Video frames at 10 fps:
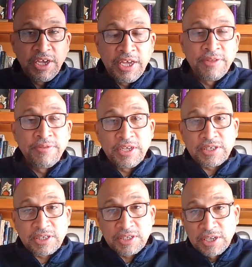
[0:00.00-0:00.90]
in
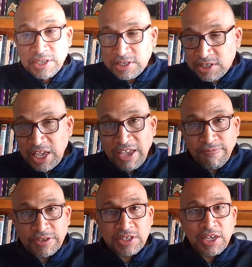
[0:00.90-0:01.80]
this same
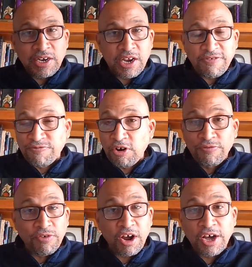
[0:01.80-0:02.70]
vicinity for
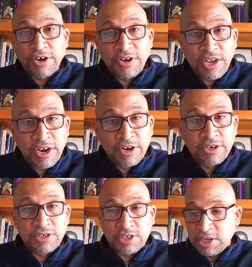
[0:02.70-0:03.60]
over 100
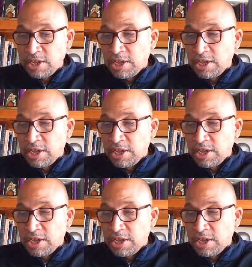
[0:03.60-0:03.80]
years